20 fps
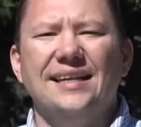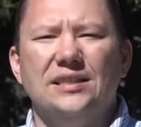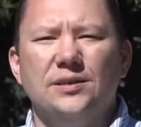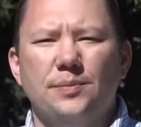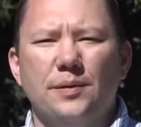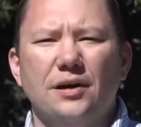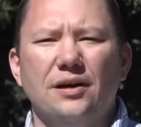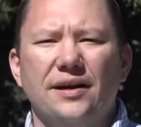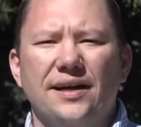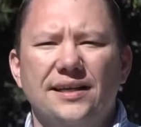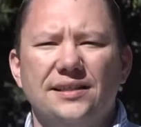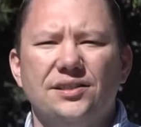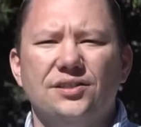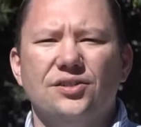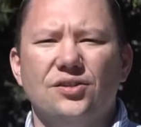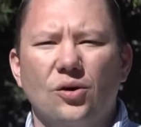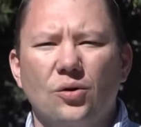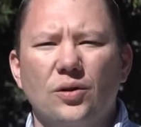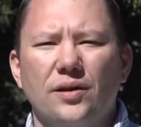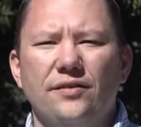experience
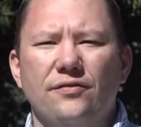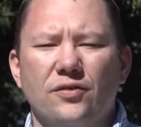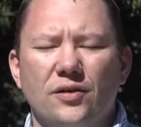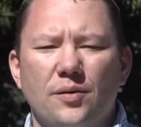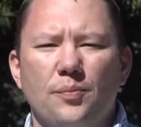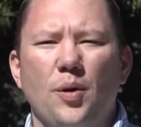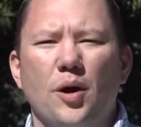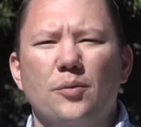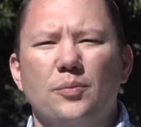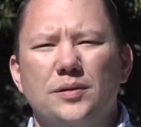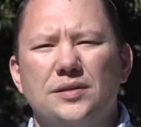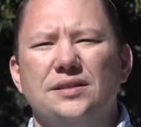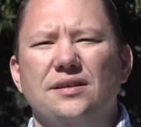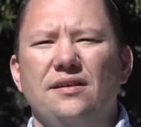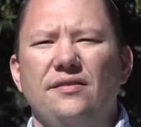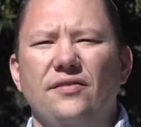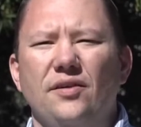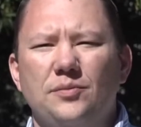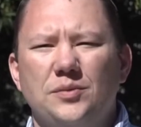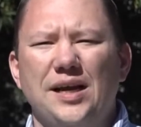solely for the purpose
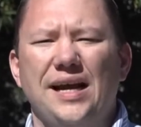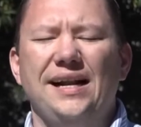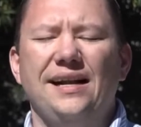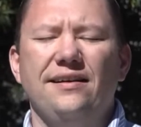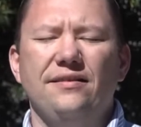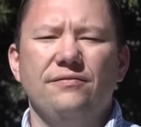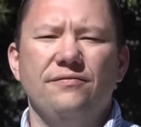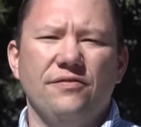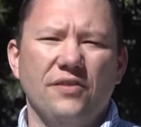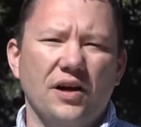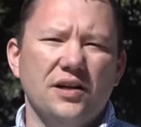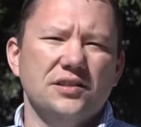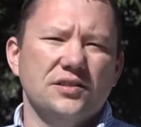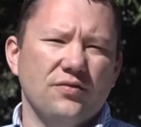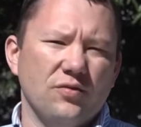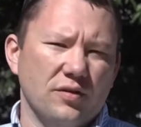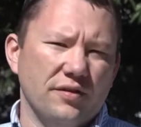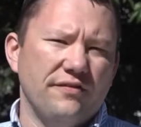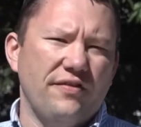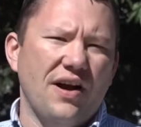of obtaining
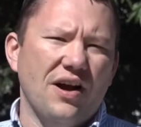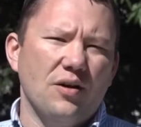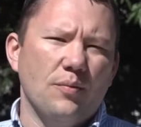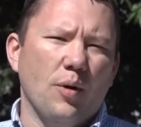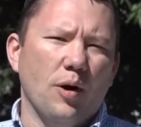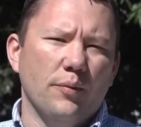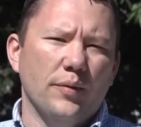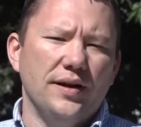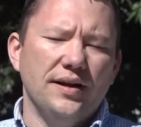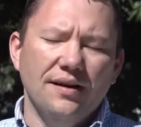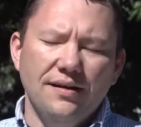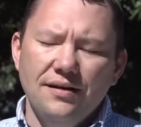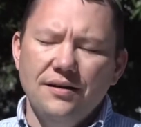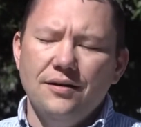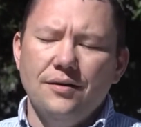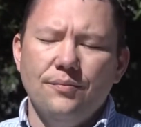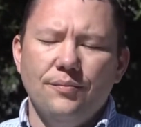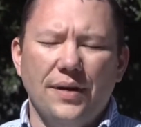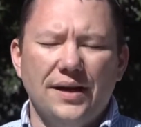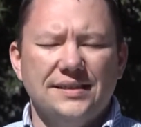funds for the fire department.
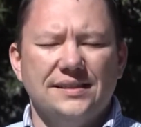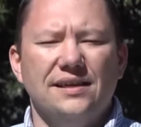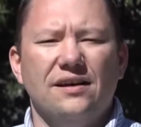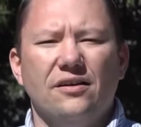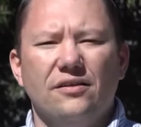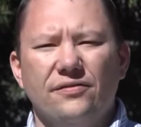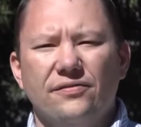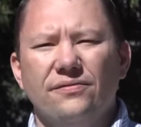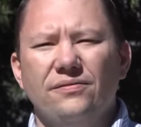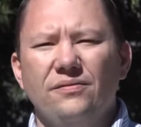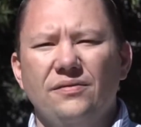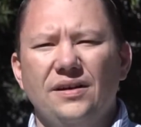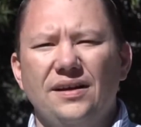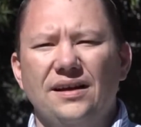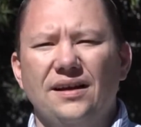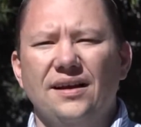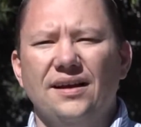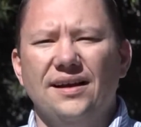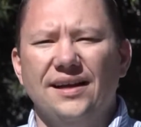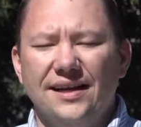Myself,
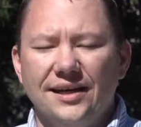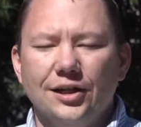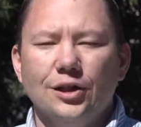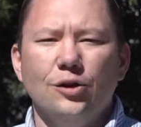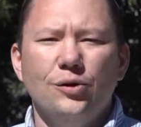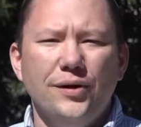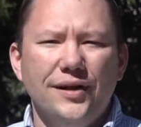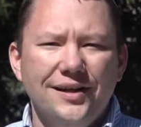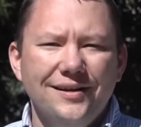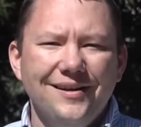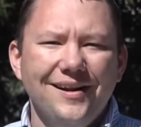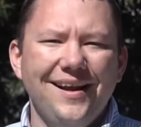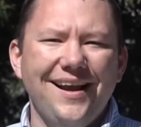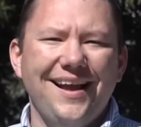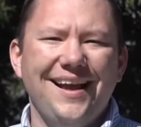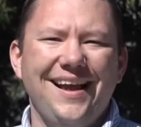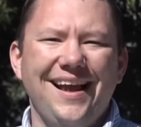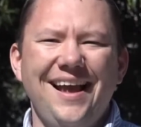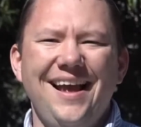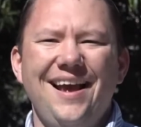Uh, included,
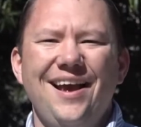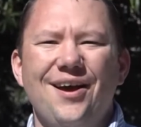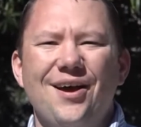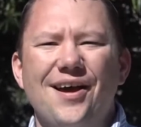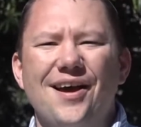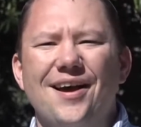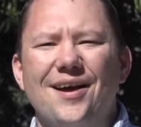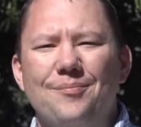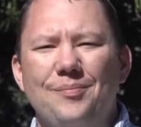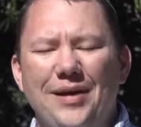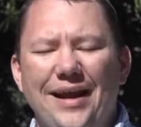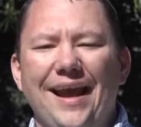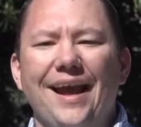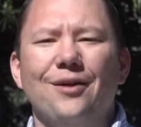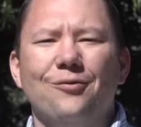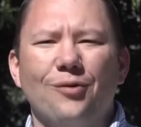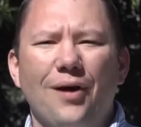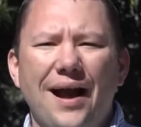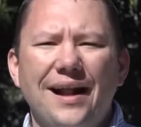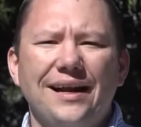uh,
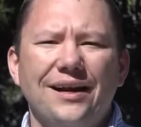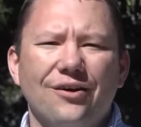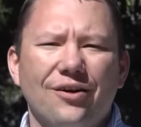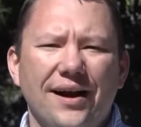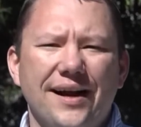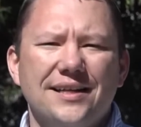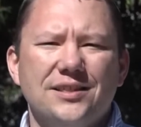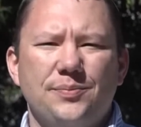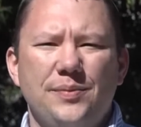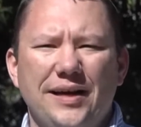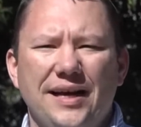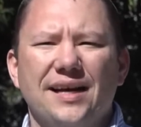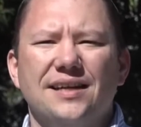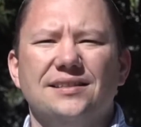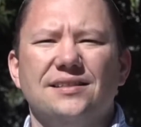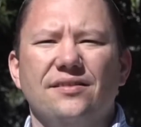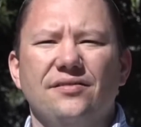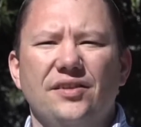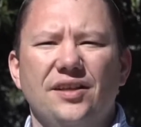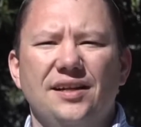began writing grants
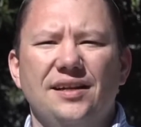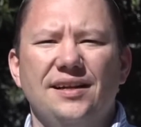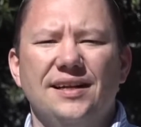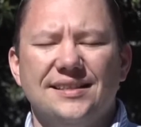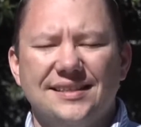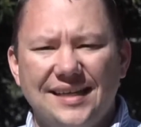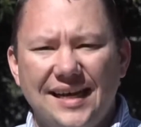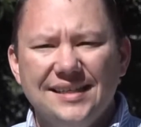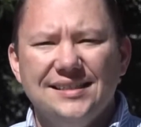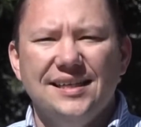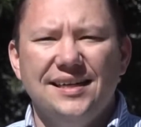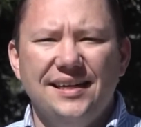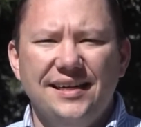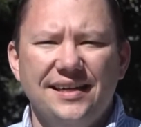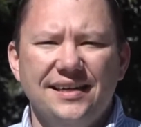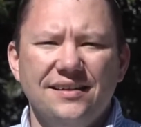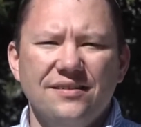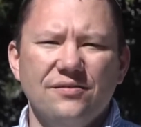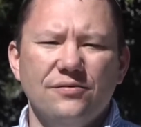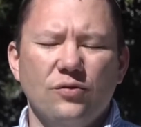because of the
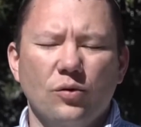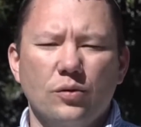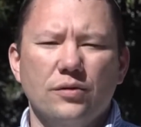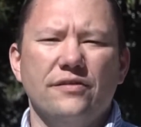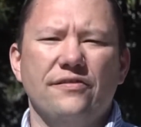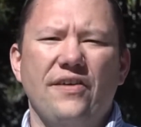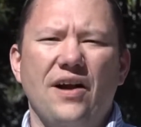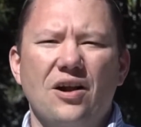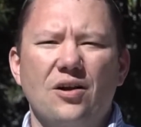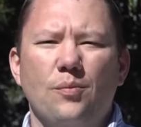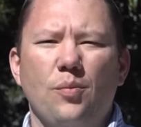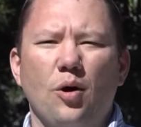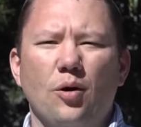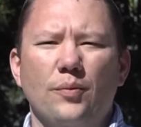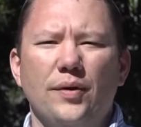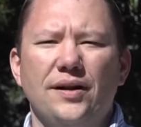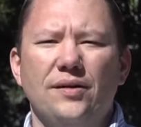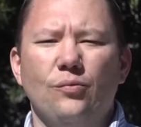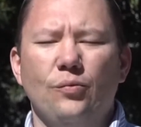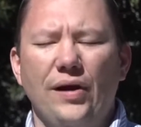necessity for the fire
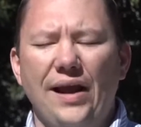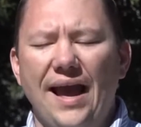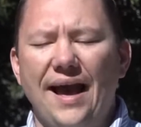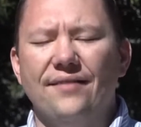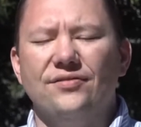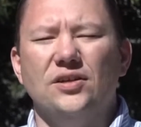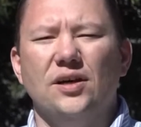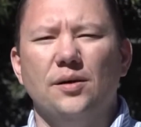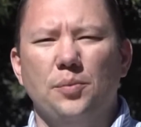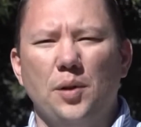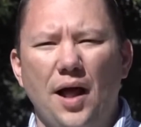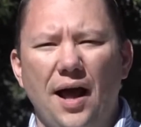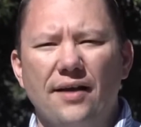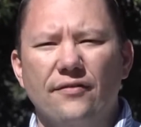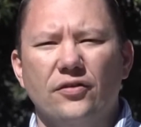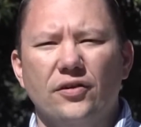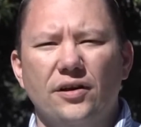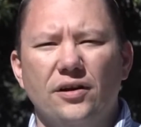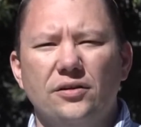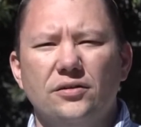department. We have to
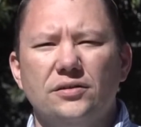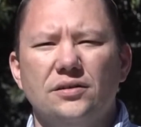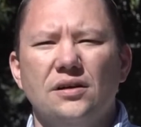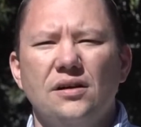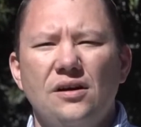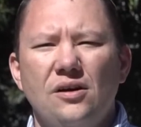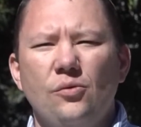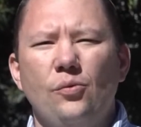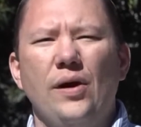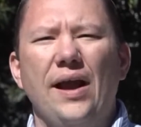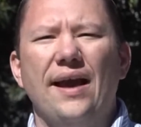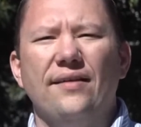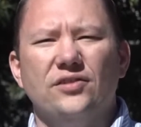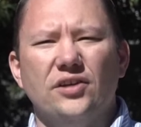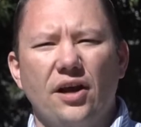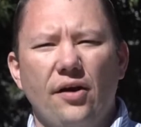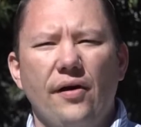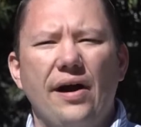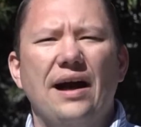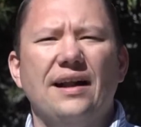apply for those. We have
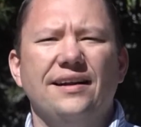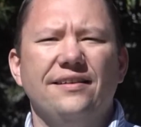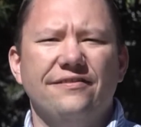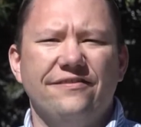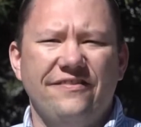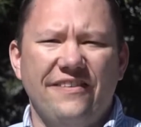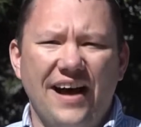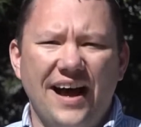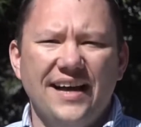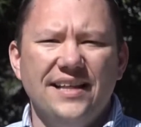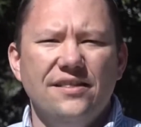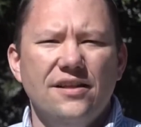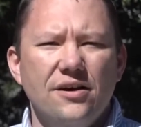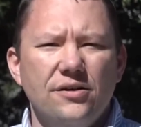to go out and find